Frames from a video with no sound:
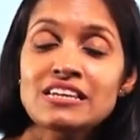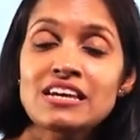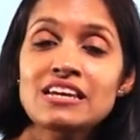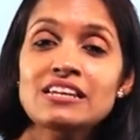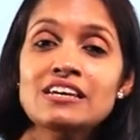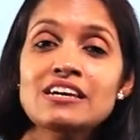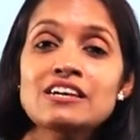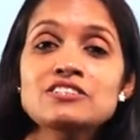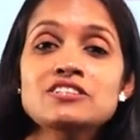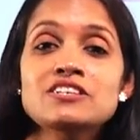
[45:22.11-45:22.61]

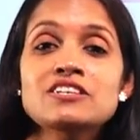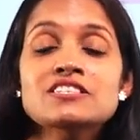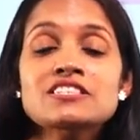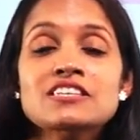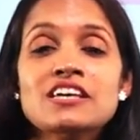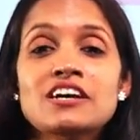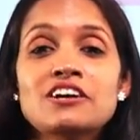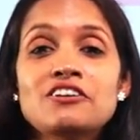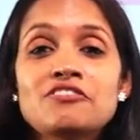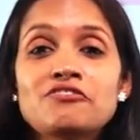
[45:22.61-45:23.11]
energy is
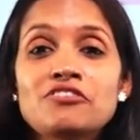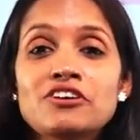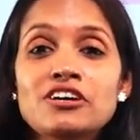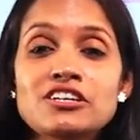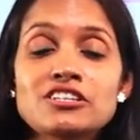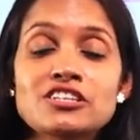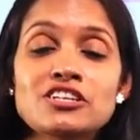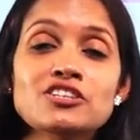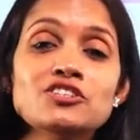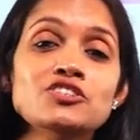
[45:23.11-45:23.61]

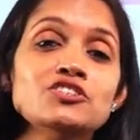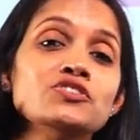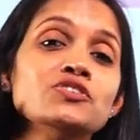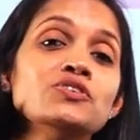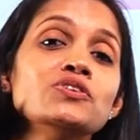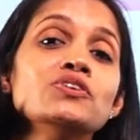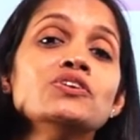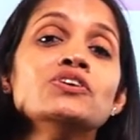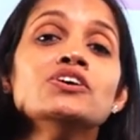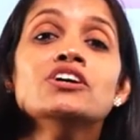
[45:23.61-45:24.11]
converted
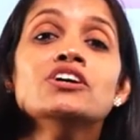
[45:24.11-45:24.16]
to